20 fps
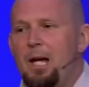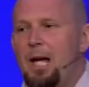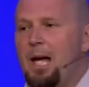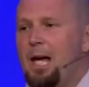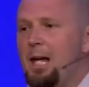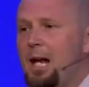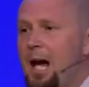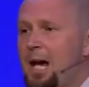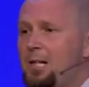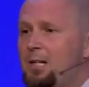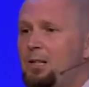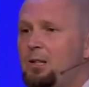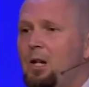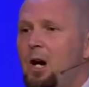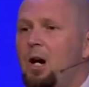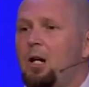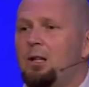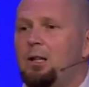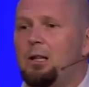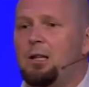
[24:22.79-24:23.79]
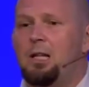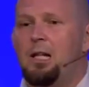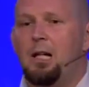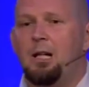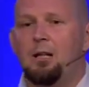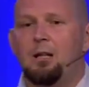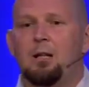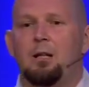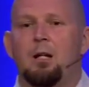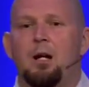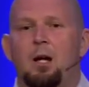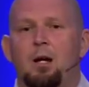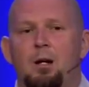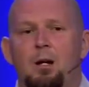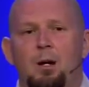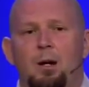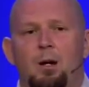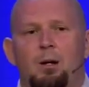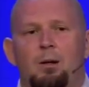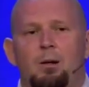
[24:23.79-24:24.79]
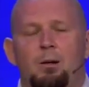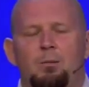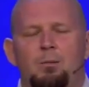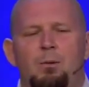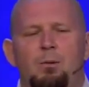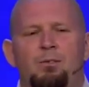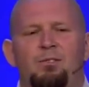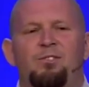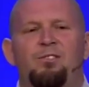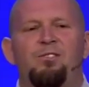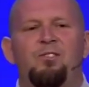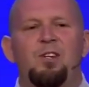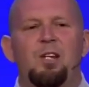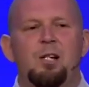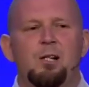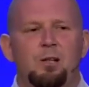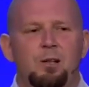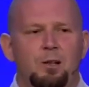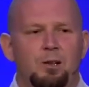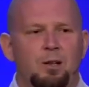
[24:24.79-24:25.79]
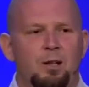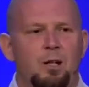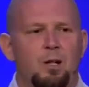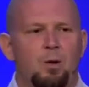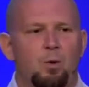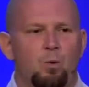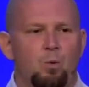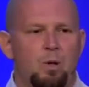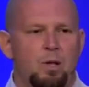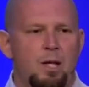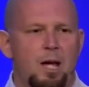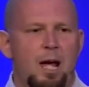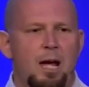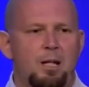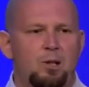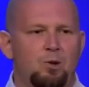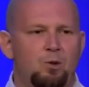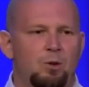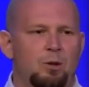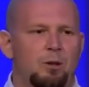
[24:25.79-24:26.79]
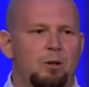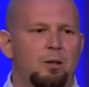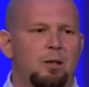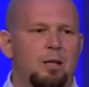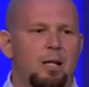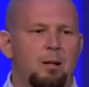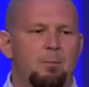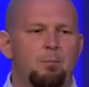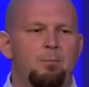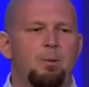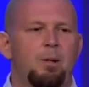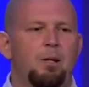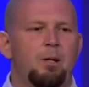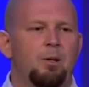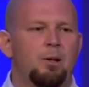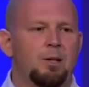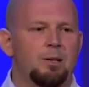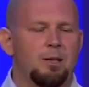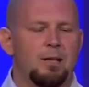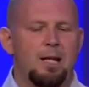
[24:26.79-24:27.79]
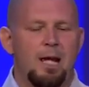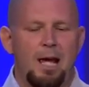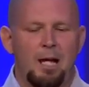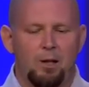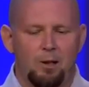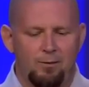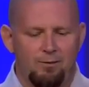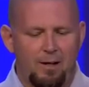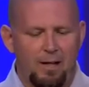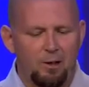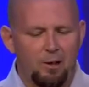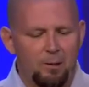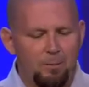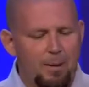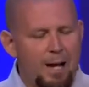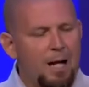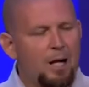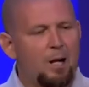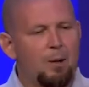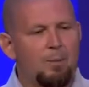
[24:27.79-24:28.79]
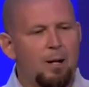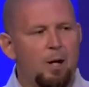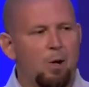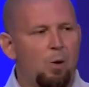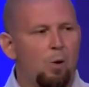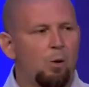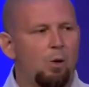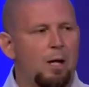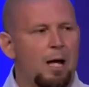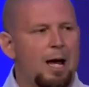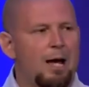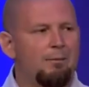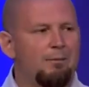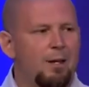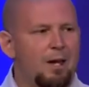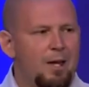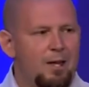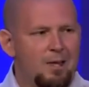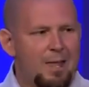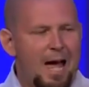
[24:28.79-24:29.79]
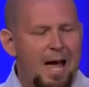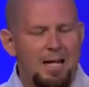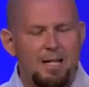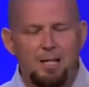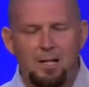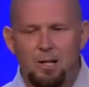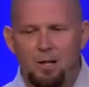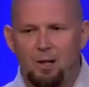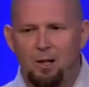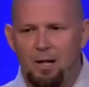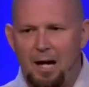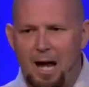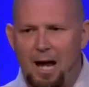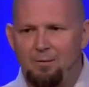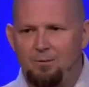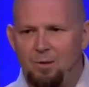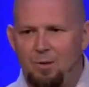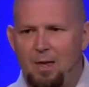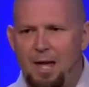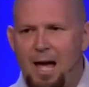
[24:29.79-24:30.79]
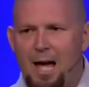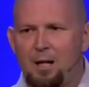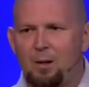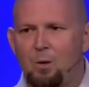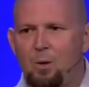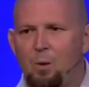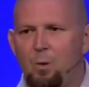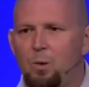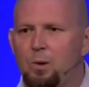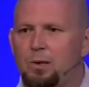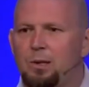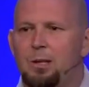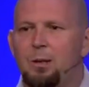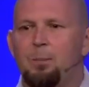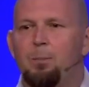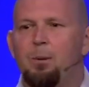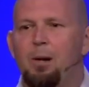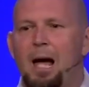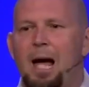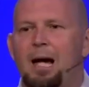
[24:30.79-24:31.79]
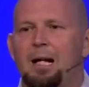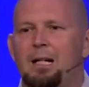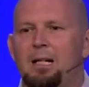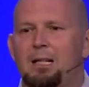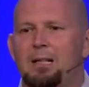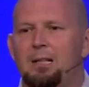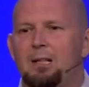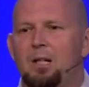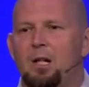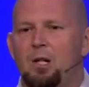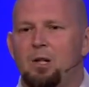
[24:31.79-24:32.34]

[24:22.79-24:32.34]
And I started getting filled with hatred and bitterness and anger. And if I look back on my whole life, that year after that was the blackest,